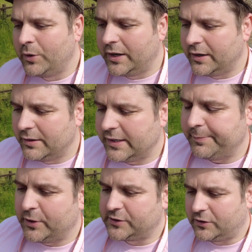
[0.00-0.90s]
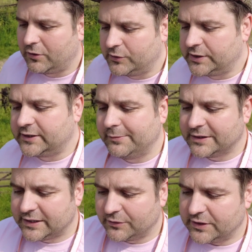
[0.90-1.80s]
uh, in a Postecoglou system at
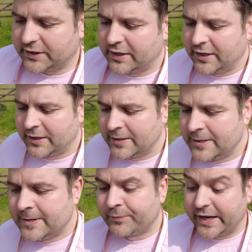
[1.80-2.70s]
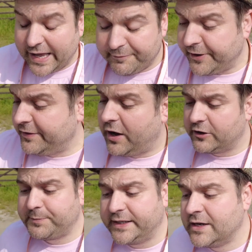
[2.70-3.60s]
Celtic. He can fit in a half
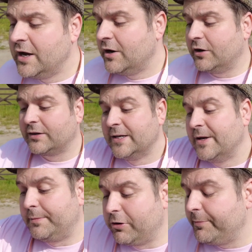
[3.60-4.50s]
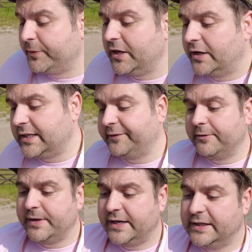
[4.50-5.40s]
space. Look, the problem with the idea for
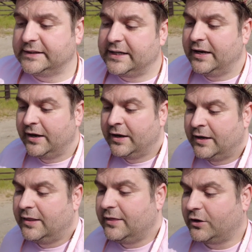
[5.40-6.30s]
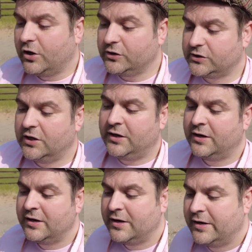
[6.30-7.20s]
me is the cost.
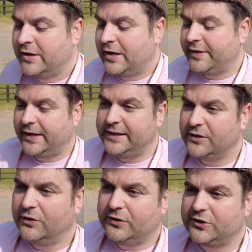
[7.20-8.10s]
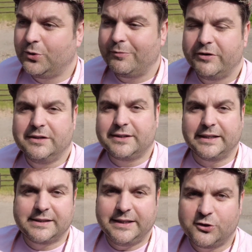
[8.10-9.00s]
I think he's on
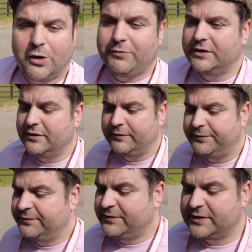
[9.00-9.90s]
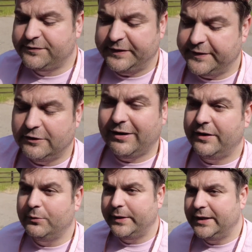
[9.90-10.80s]
260, 250
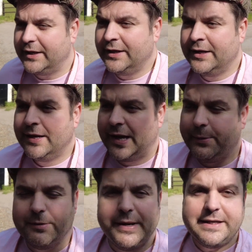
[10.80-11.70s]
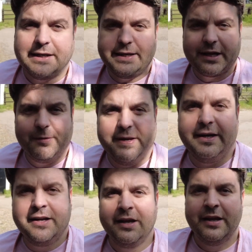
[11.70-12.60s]
grand a week. He would immediately come
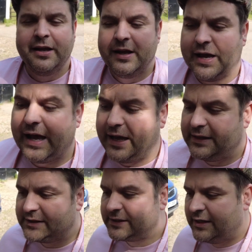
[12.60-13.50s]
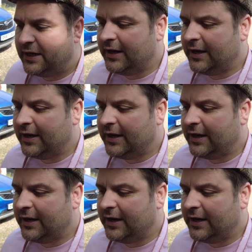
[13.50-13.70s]
in as